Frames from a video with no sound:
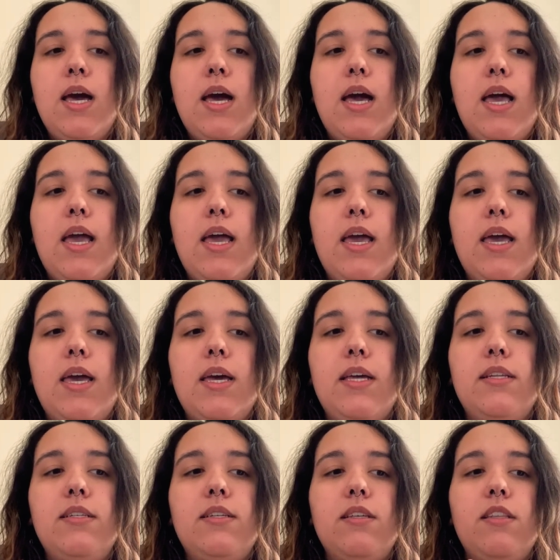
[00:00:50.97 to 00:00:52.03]

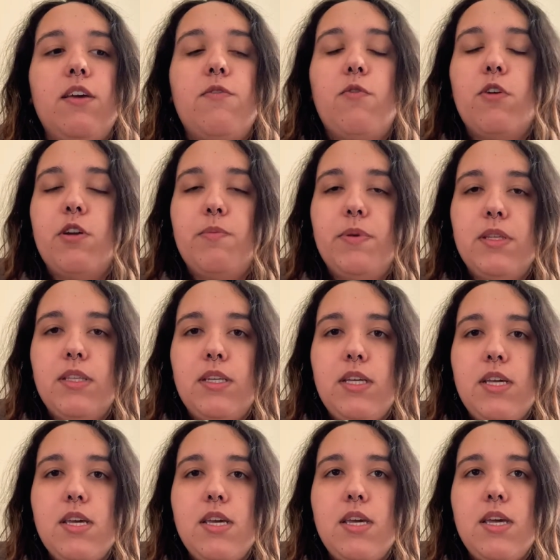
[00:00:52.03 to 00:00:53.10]
and the
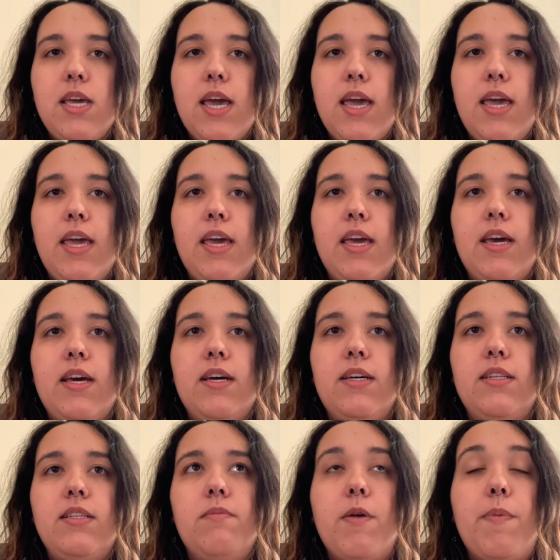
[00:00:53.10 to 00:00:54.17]
affordability,
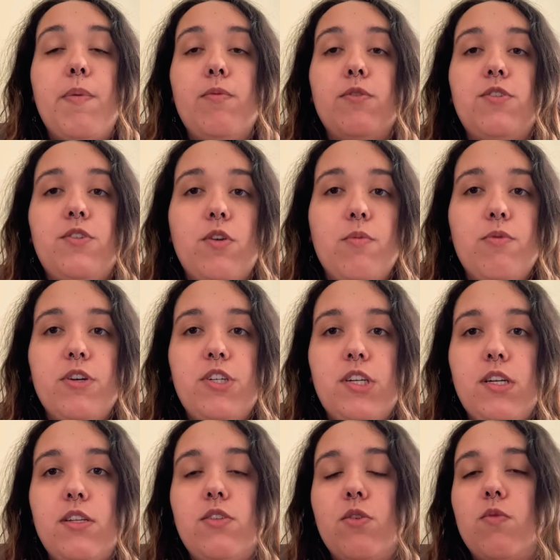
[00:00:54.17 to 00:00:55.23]
and that people just don't
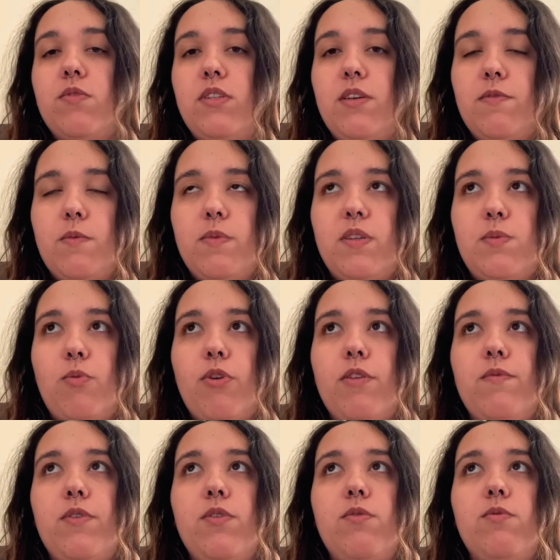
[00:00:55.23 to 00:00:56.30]
appreciate it, don't see it from his point
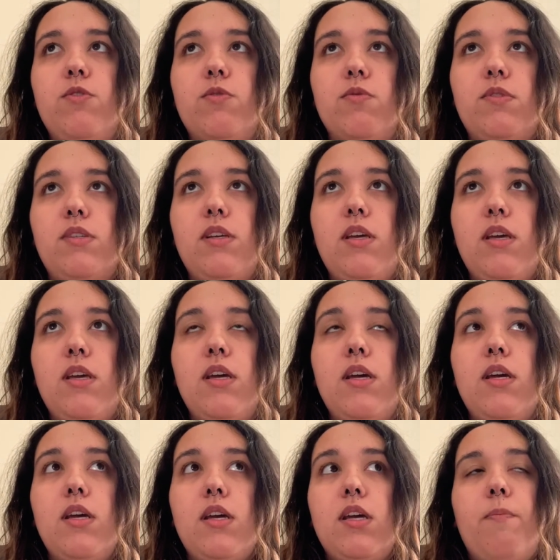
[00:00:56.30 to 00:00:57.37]
of view, don't see
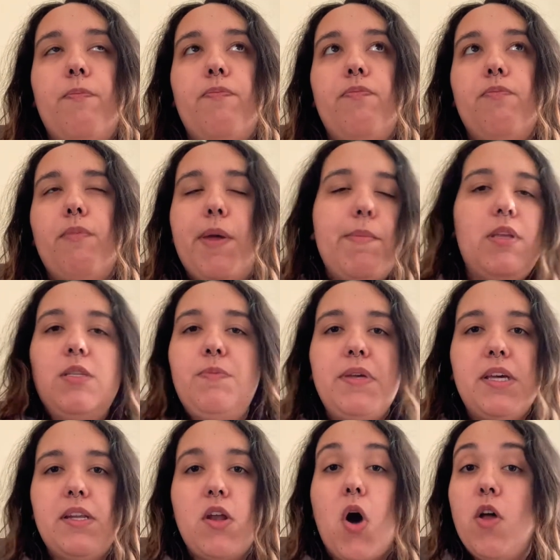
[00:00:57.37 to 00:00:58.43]
Miami as being
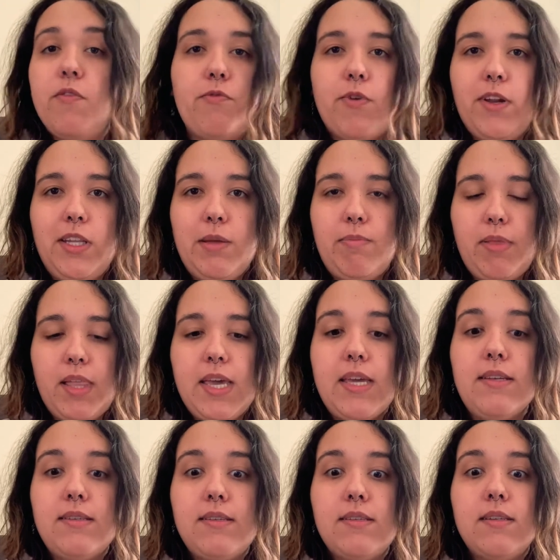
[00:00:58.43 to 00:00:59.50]
an unfriendly
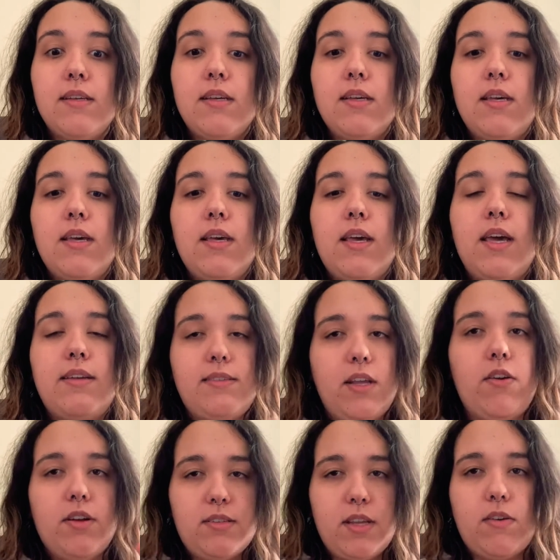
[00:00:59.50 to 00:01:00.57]
place,
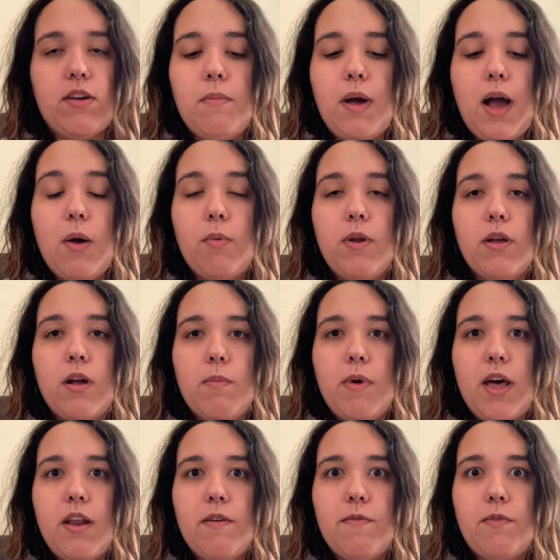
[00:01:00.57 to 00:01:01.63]
etc., etc. I want to come
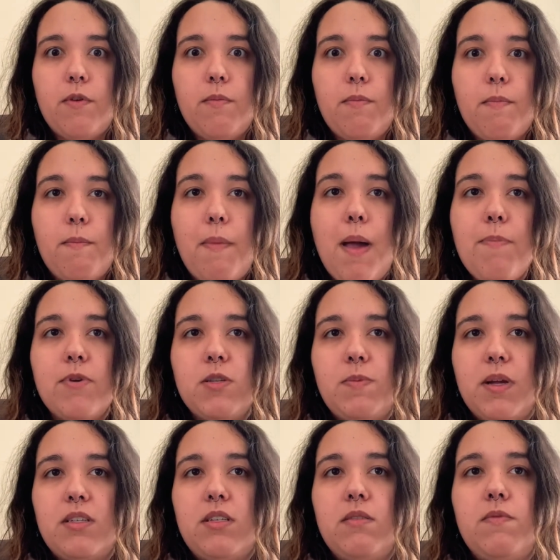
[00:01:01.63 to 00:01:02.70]
at it from my
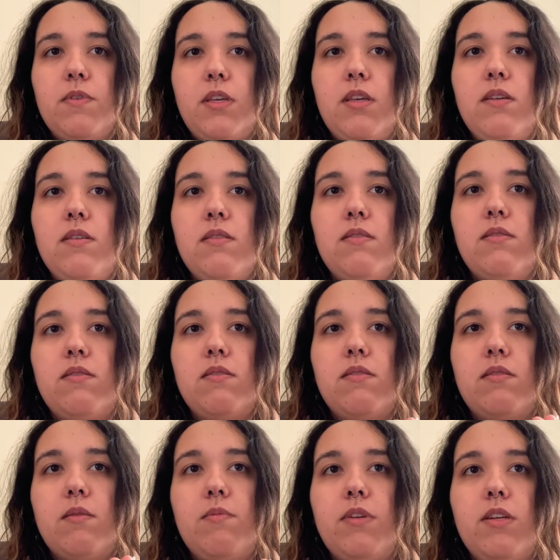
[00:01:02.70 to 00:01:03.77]
perspective. He is
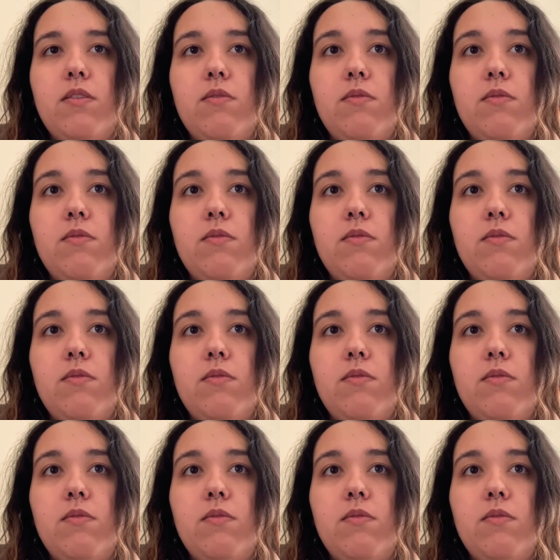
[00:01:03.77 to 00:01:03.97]
somebody who's